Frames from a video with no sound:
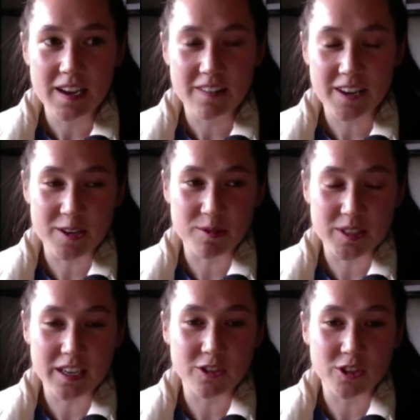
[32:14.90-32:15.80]
like you
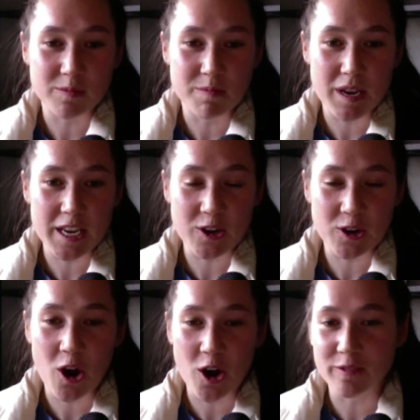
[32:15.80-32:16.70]
said, just making your
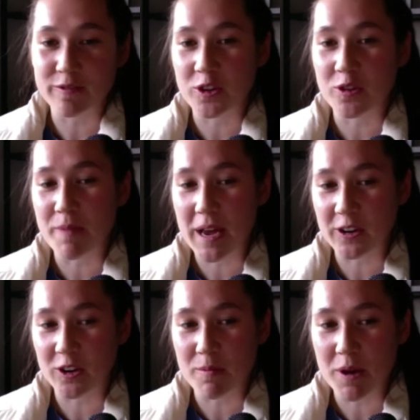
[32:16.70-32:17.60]
heart feel
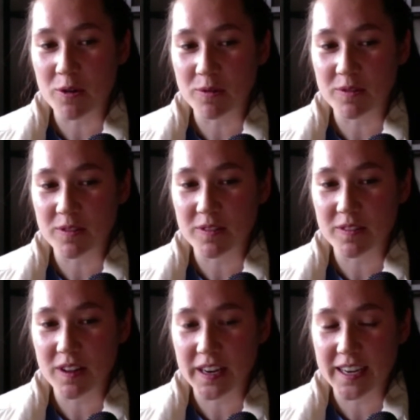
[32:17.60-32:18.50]
better about,
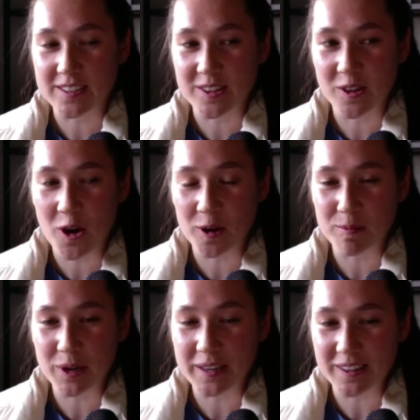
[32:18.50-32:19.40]
I guess, the
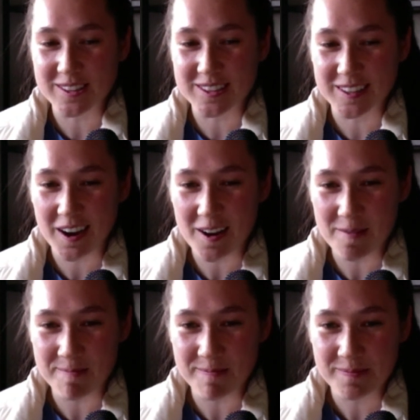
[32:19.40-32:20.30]
heartbreak that's to come.